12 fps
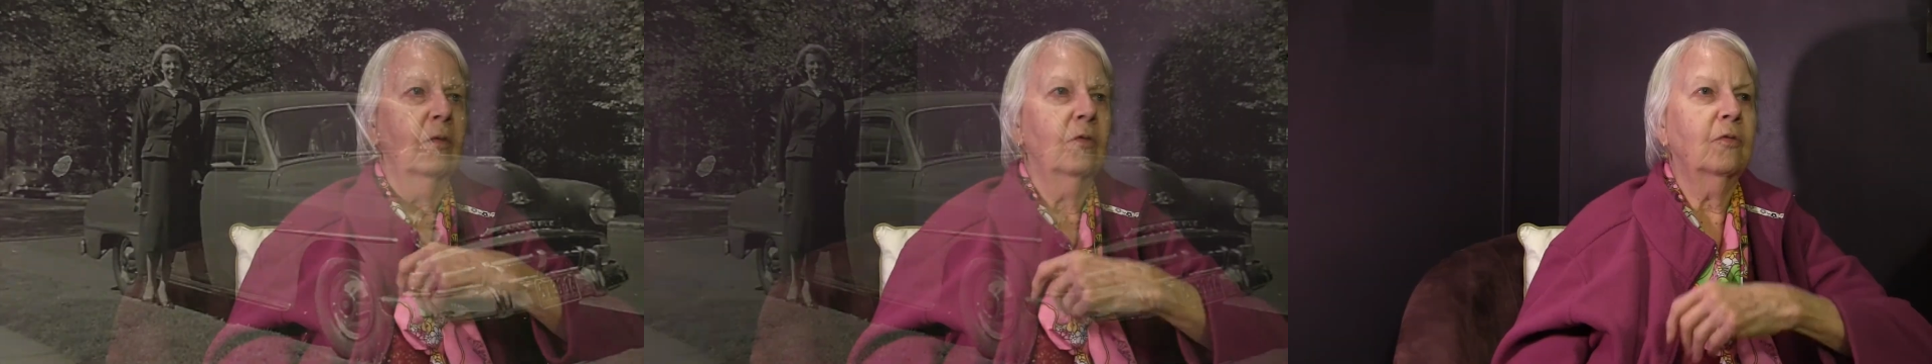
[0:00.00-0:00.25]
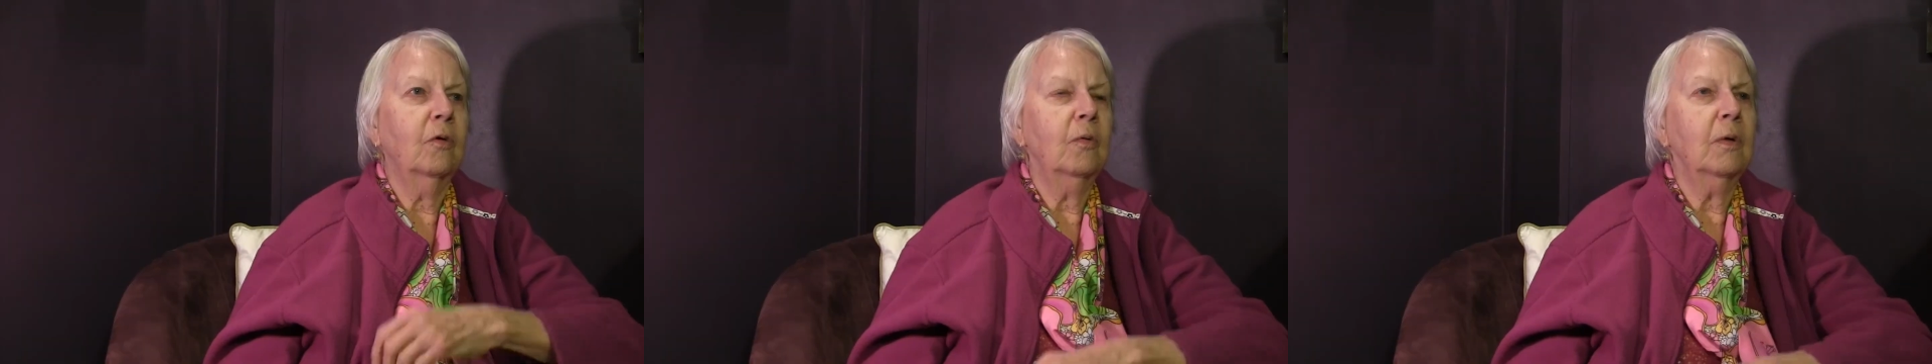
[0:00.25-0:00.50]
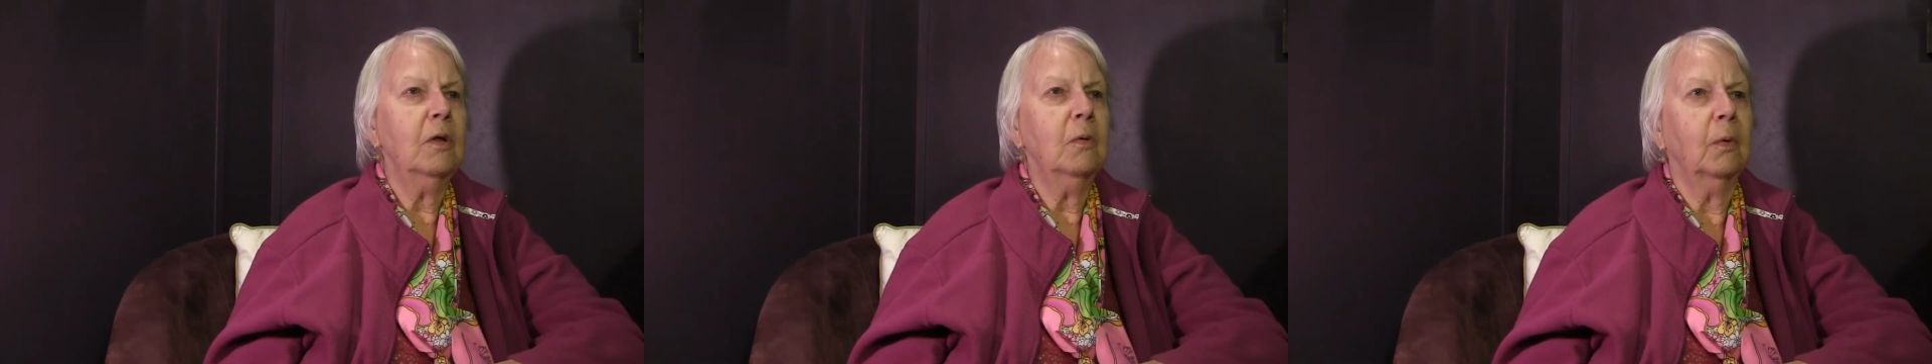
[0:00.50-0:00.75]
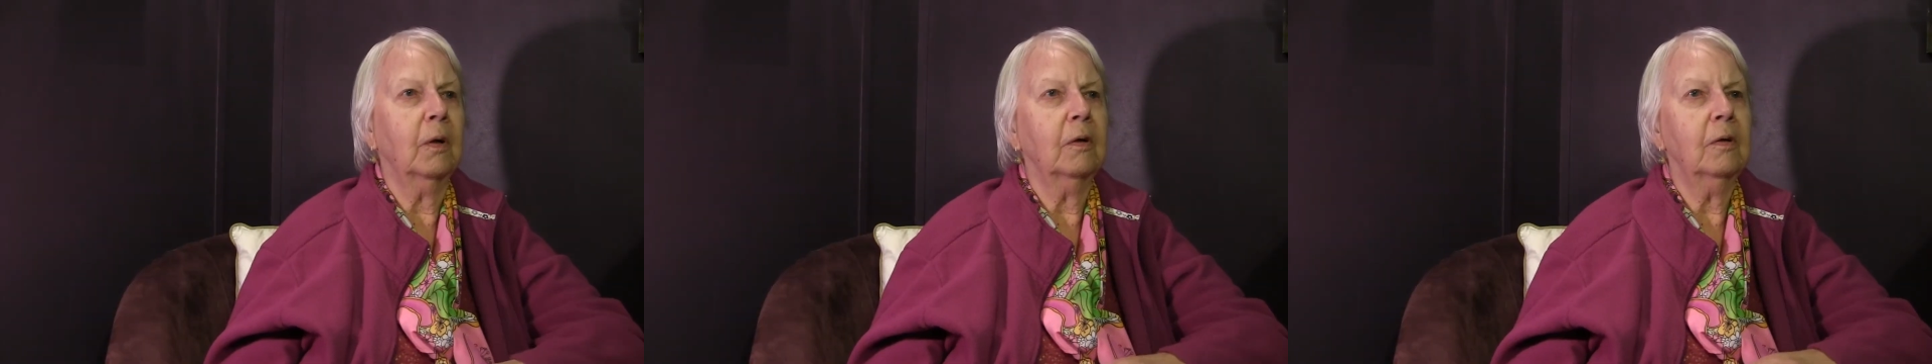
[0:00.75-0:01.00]
So
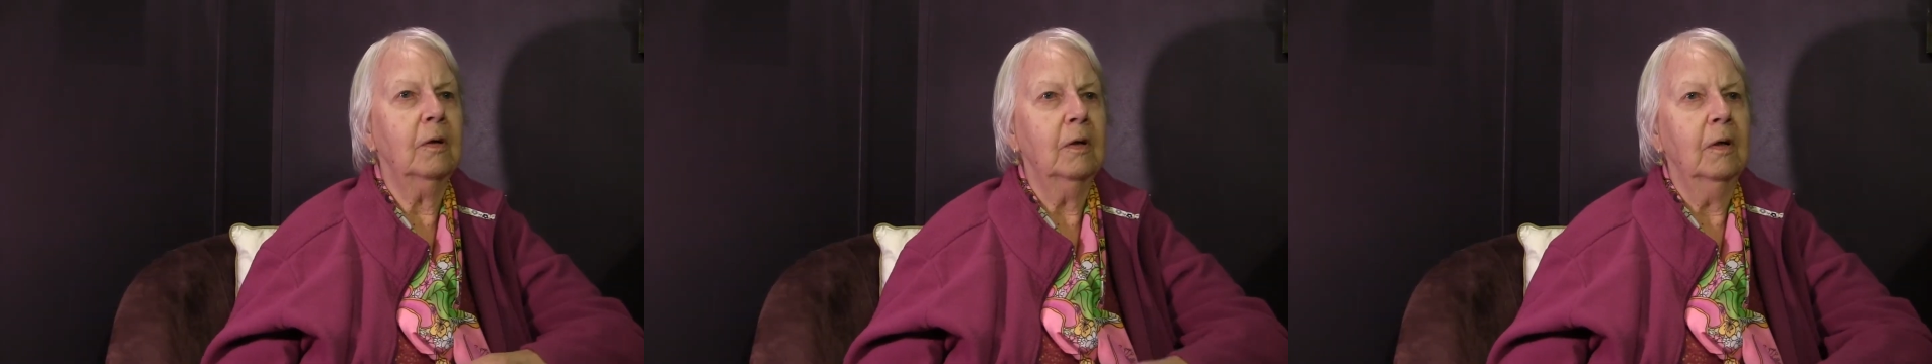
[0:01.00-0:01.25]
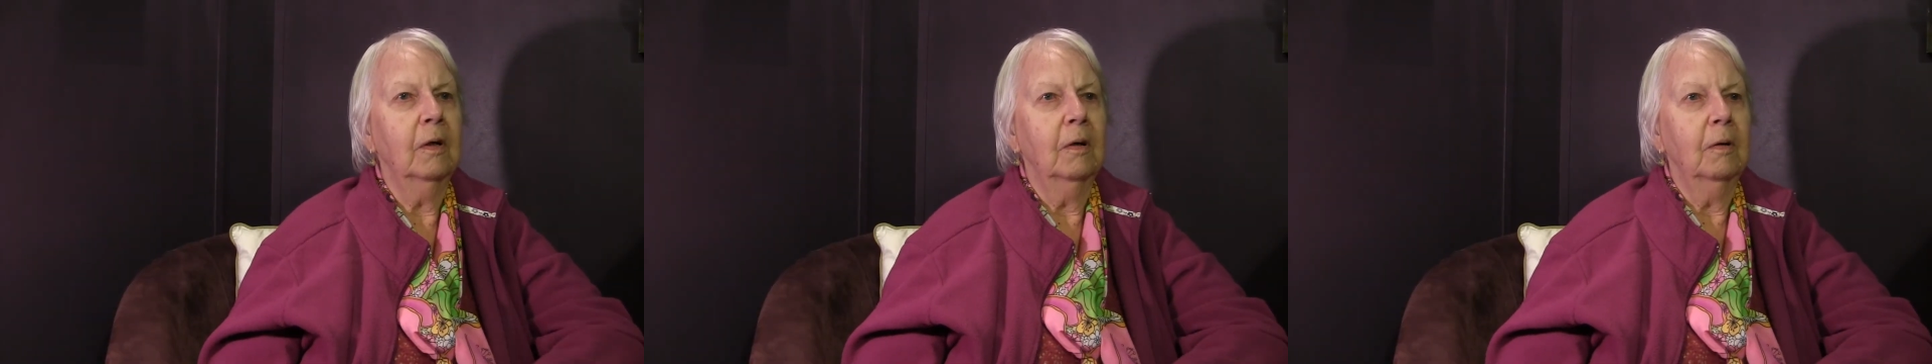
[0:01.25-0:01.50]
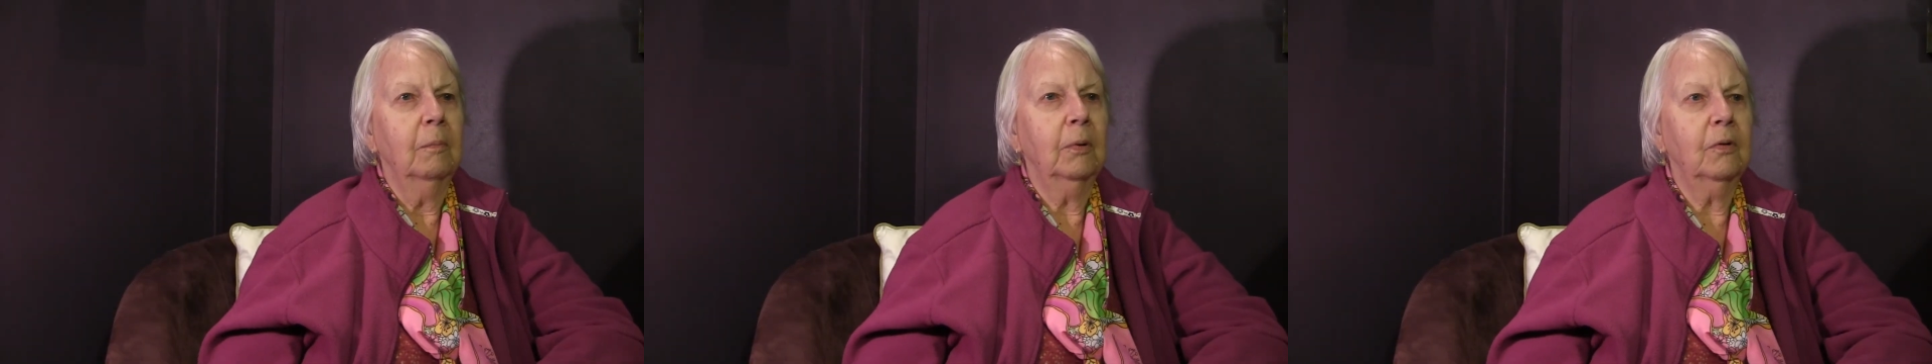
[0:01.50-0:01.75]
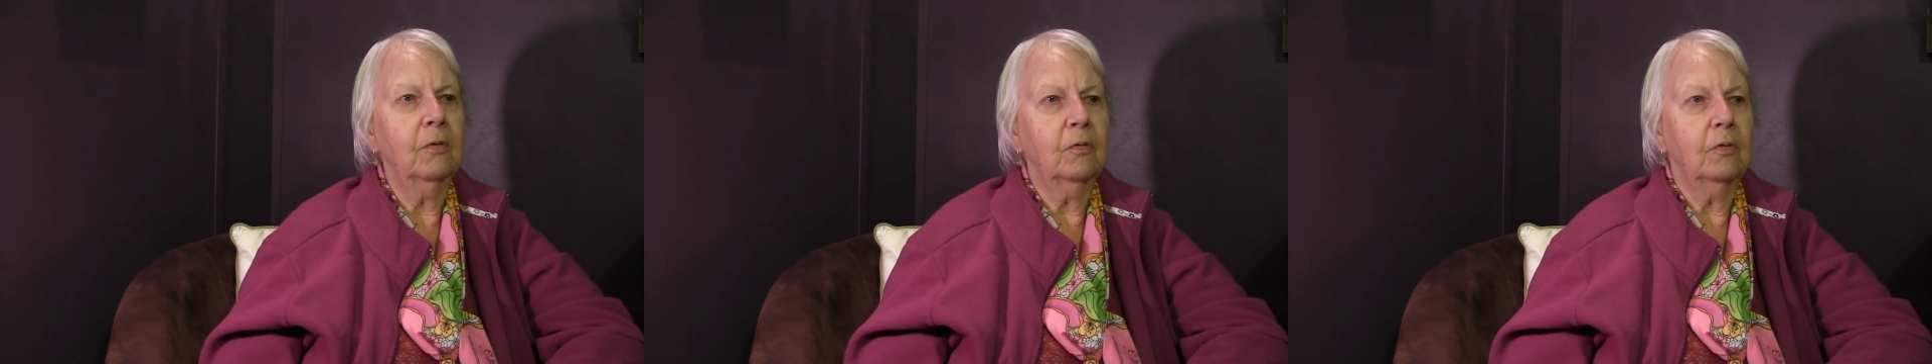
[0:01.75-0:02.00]
anyway,
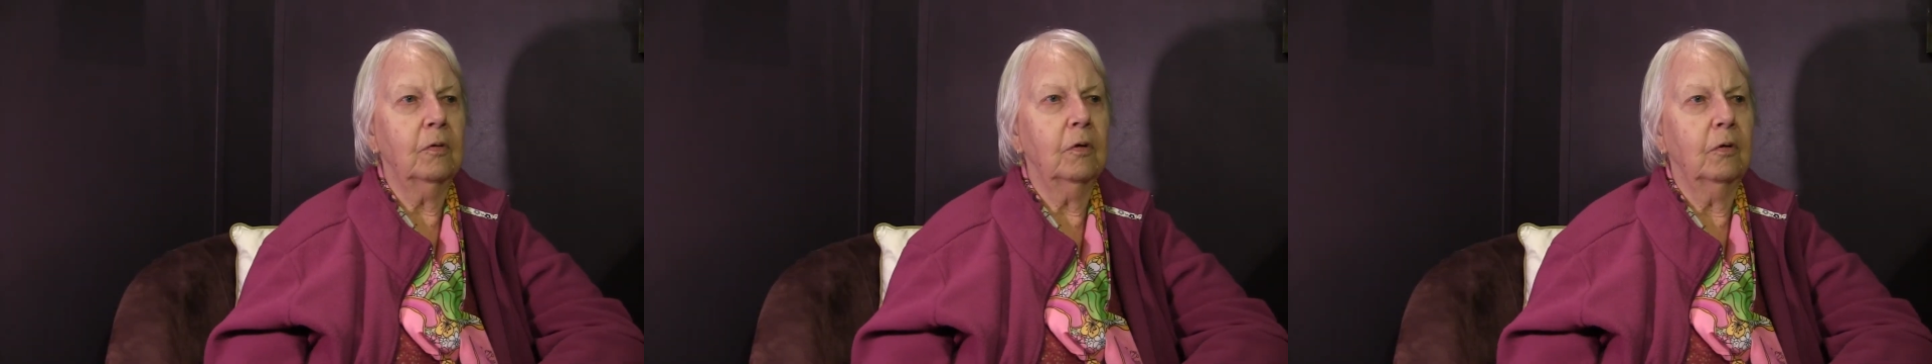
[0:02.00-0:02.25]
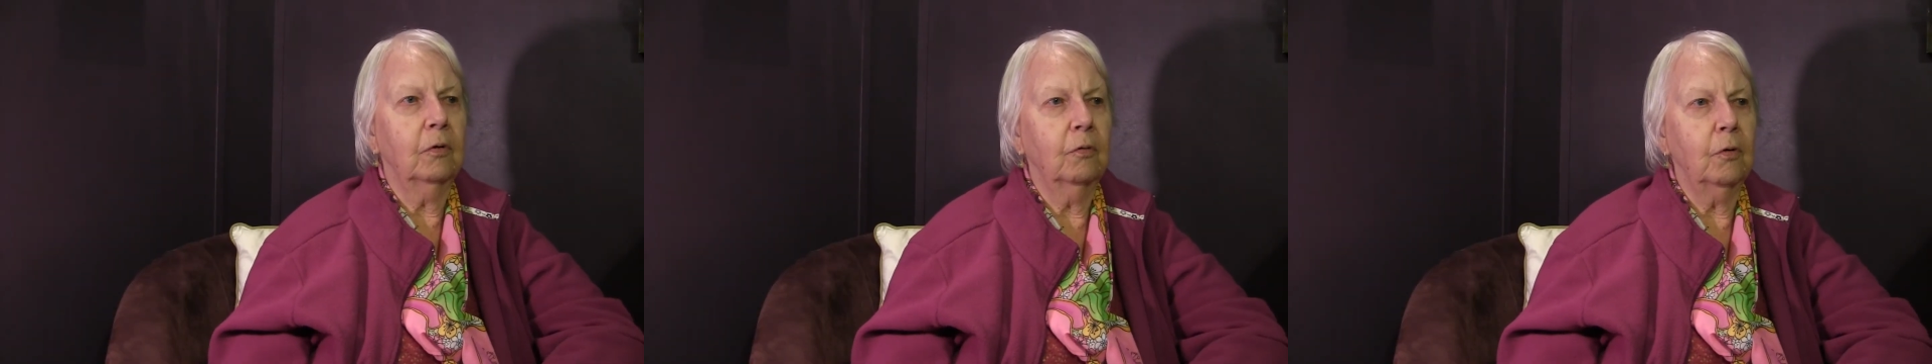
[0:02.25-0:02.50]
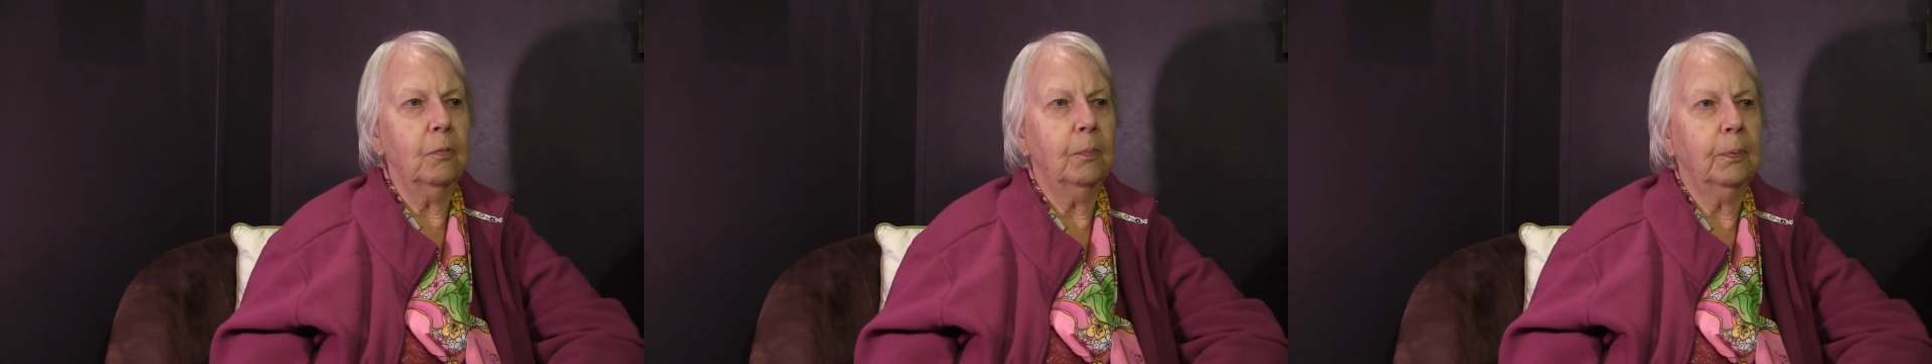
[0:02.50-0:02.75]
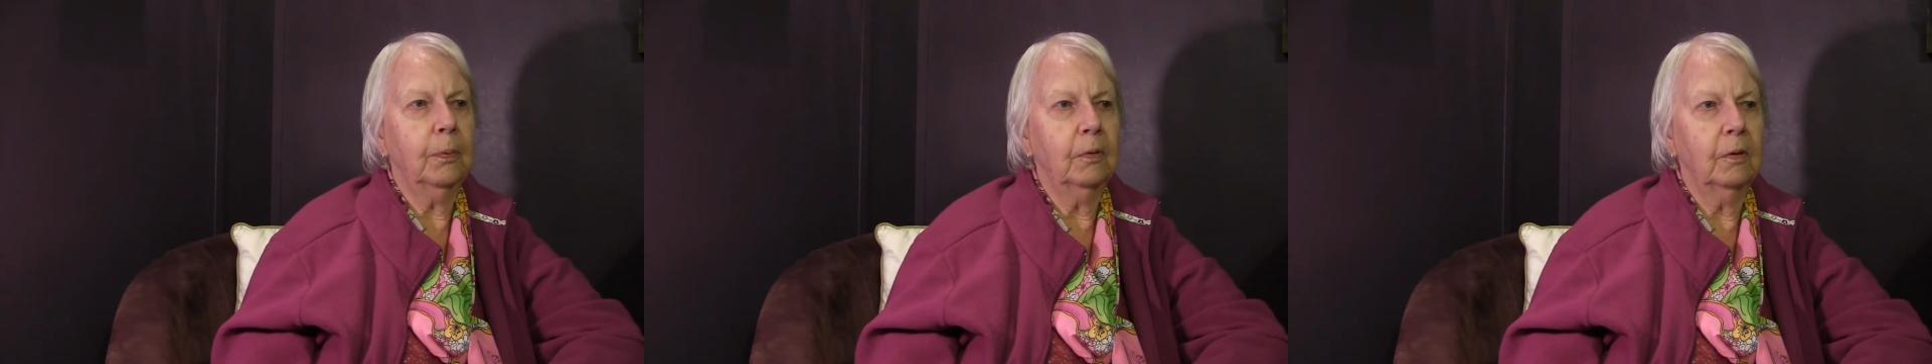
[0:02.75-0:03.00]
but this
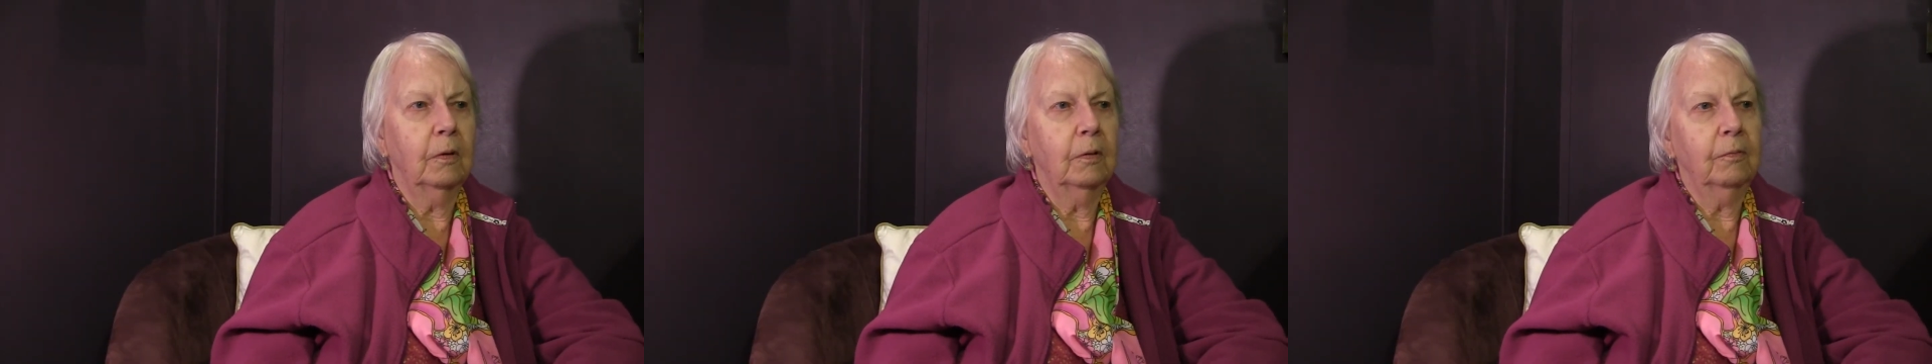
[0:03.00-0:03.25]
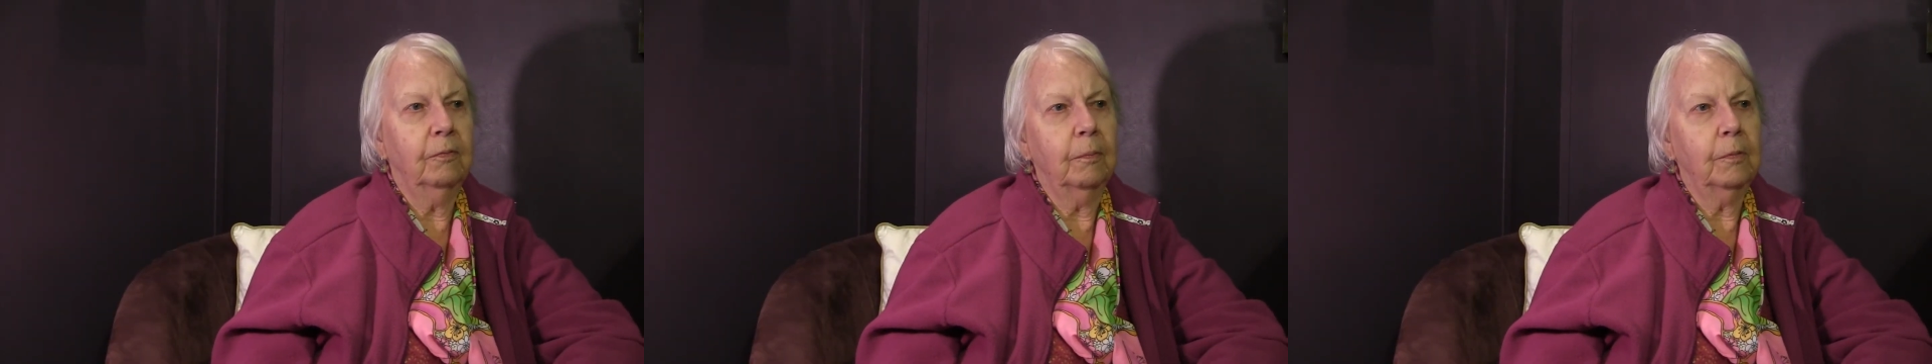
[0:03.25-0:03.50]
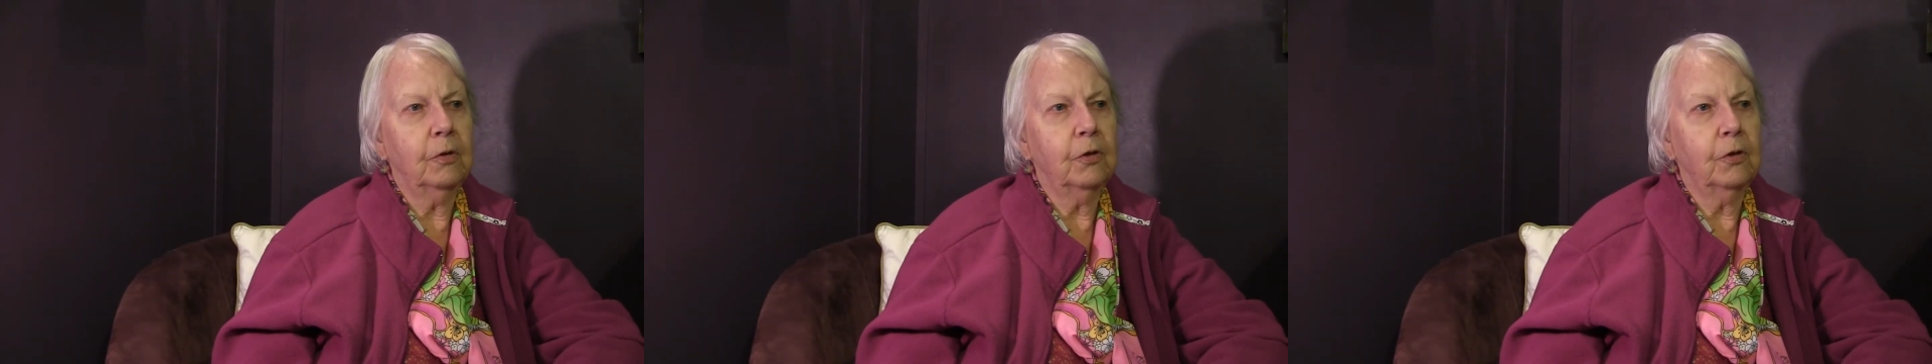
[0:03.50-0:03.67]
group from the